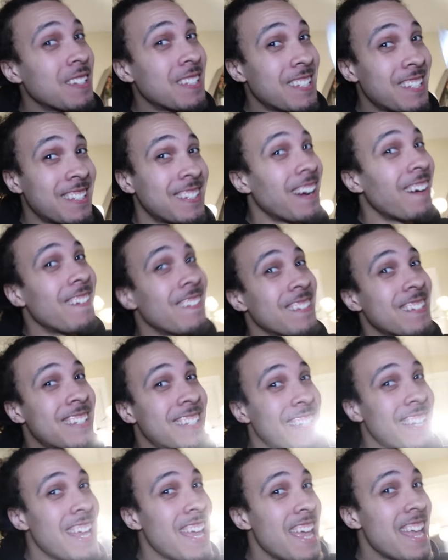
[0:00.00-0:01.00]
to start.
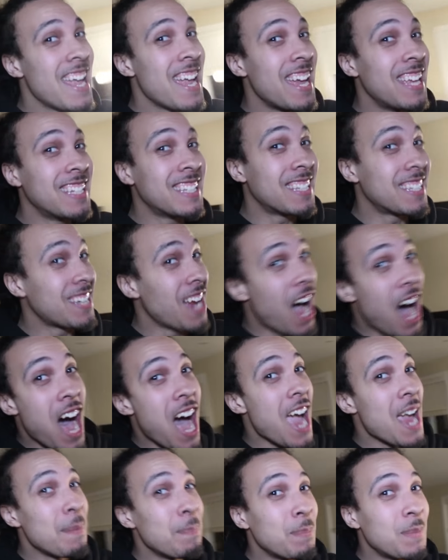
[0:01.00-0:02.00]
It's
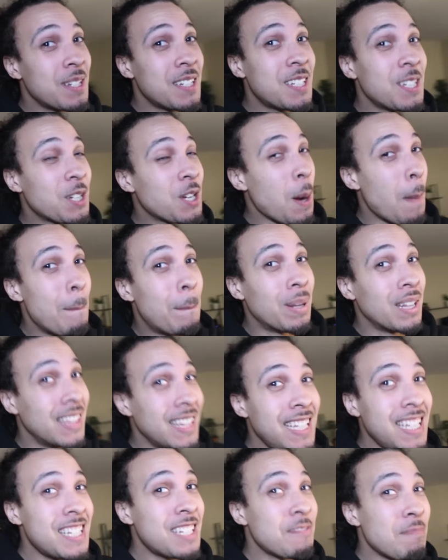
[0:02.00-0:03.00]
time to
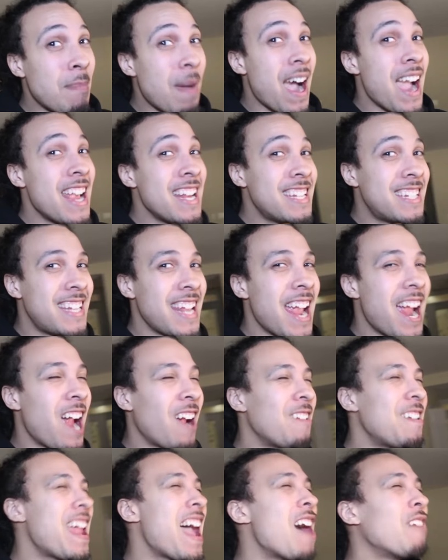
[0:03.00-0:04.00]
complete my
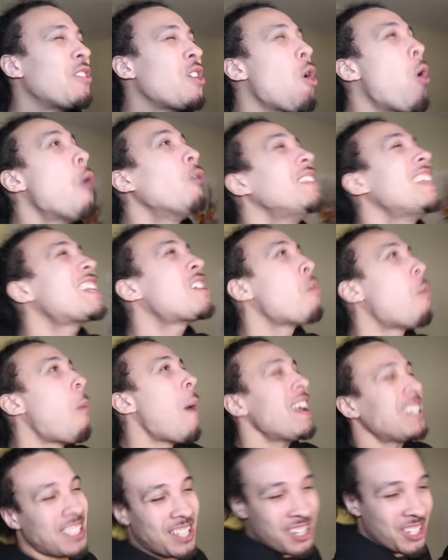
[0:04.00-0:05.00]
dare. Now the only
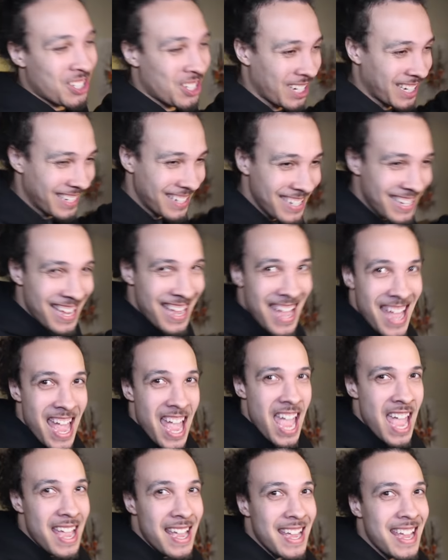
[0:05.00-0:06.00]
question
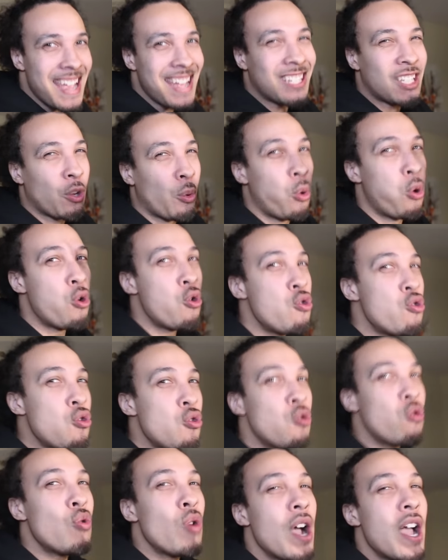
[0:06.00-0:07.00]
is
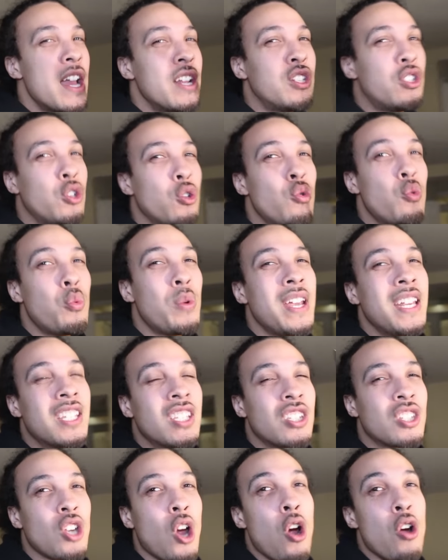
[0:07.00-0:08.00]
who do we
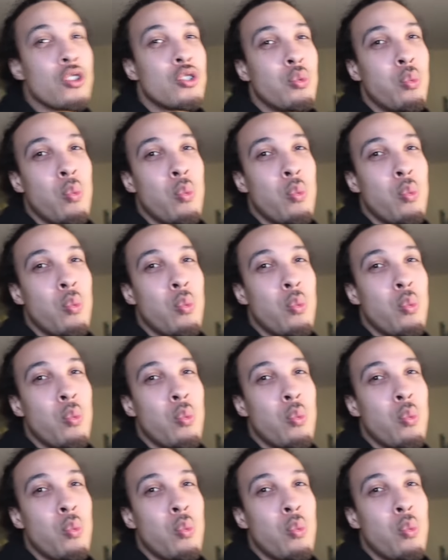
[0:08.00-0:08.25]
start